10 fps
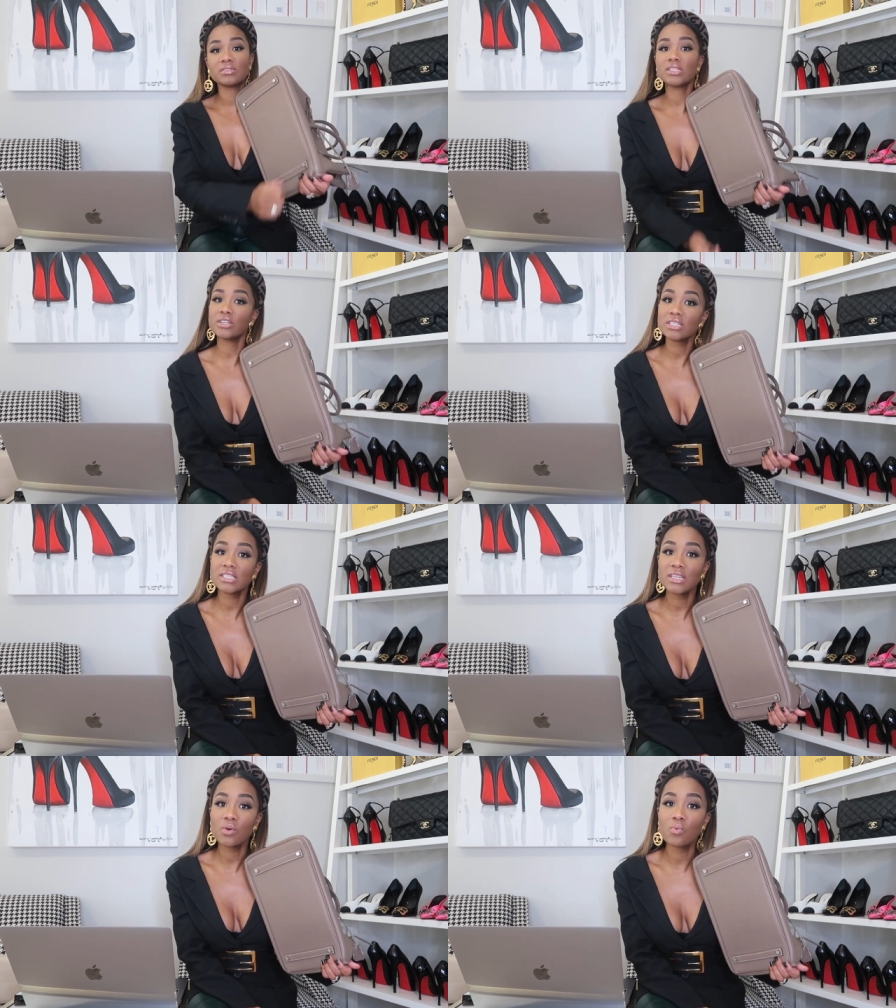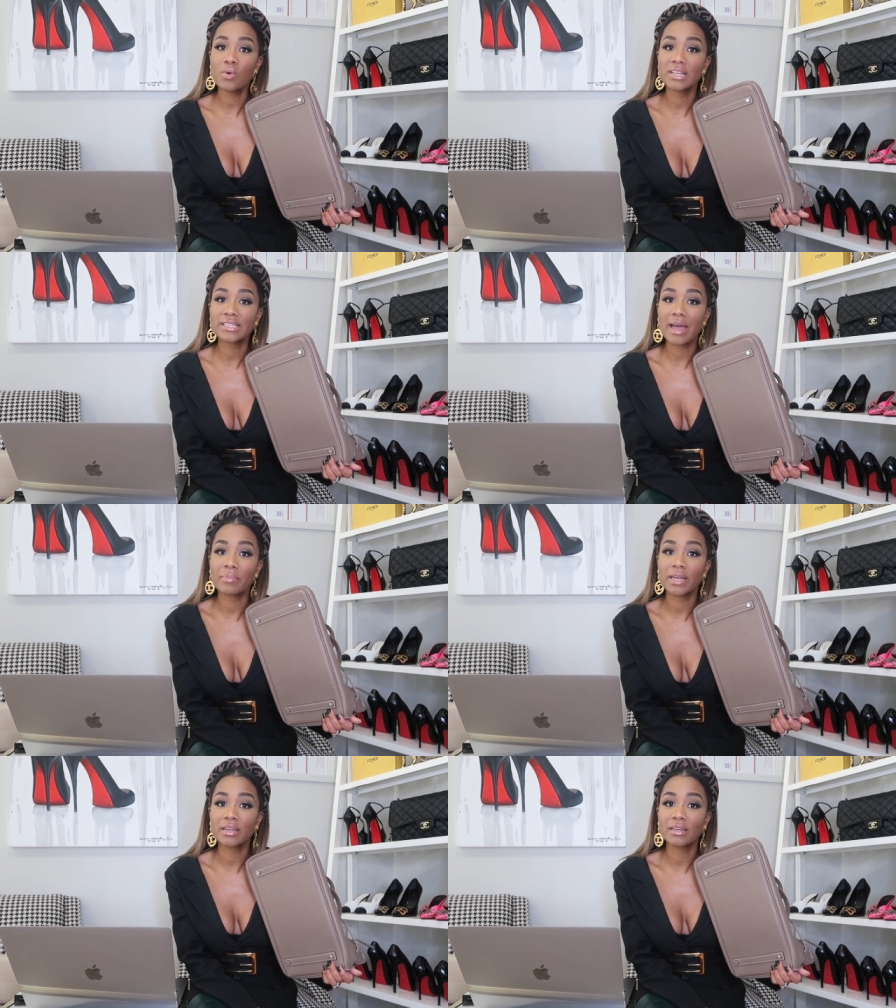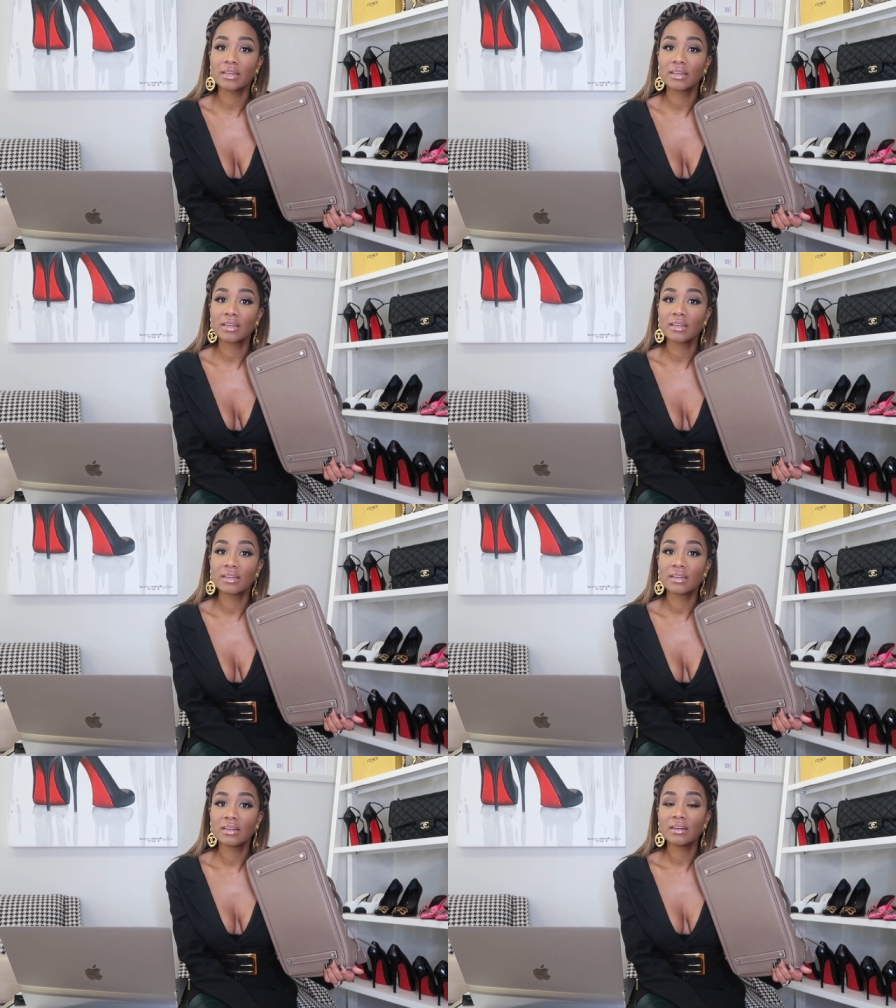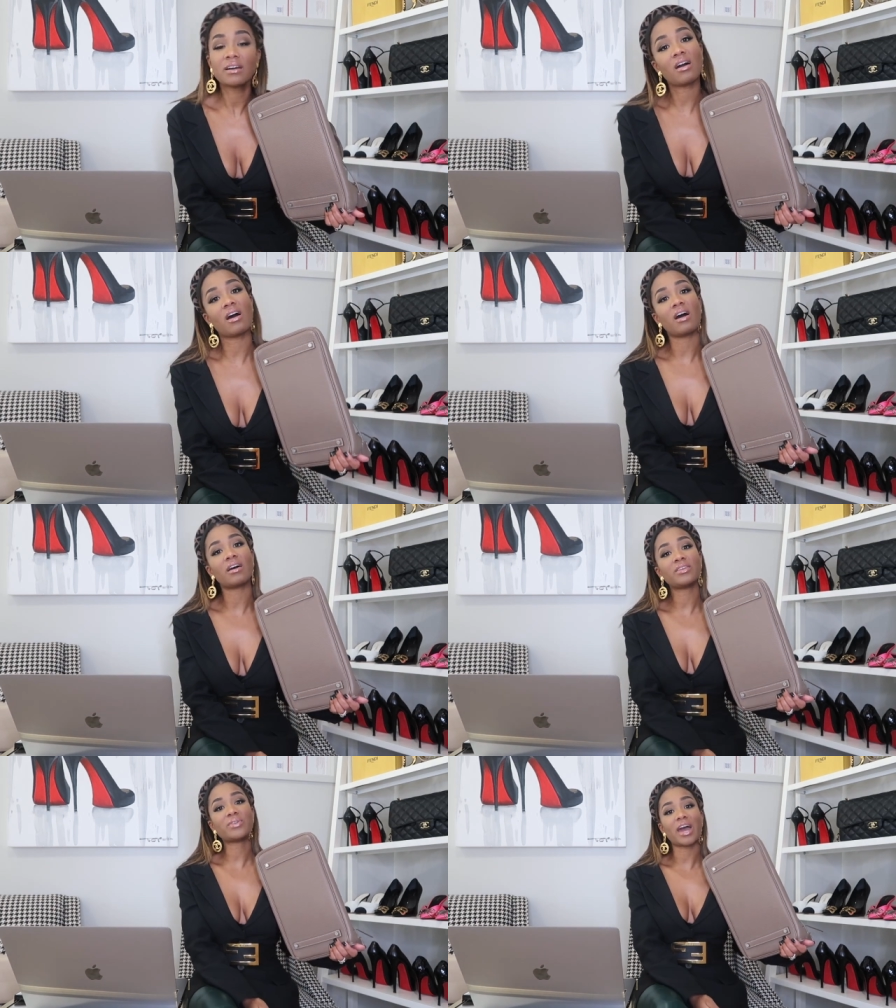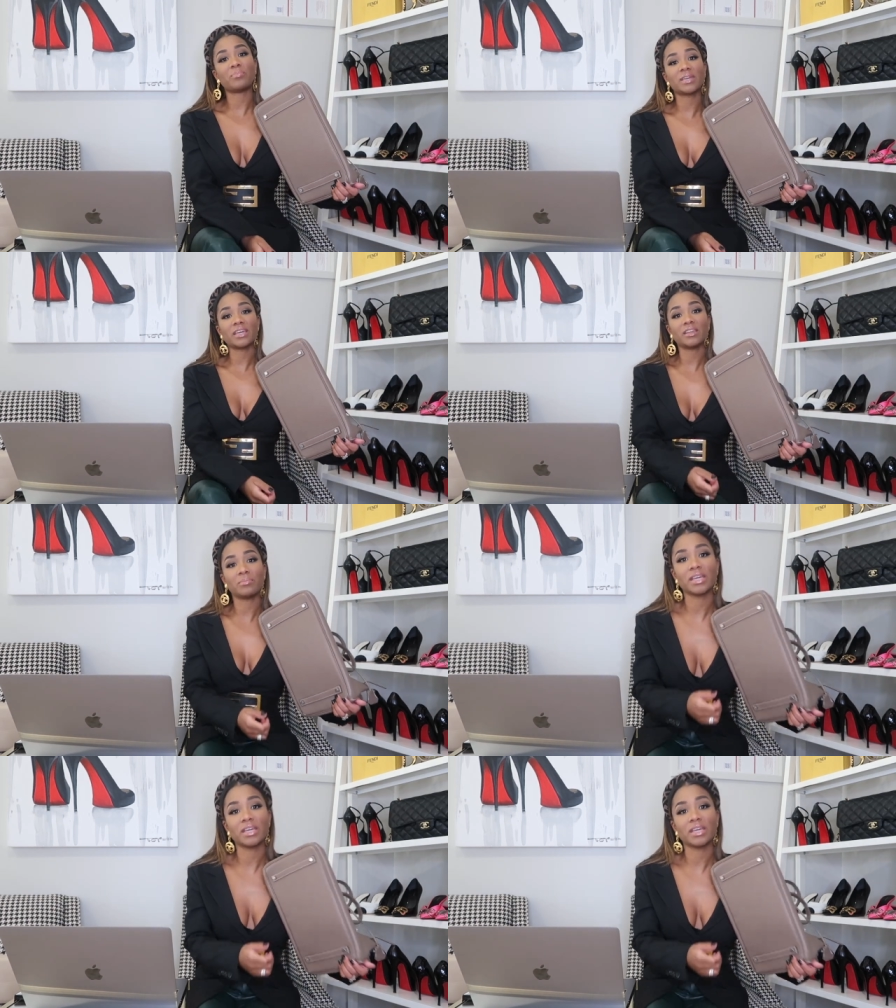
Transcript: Seriously, what is happening? Oh, you gotta be kidding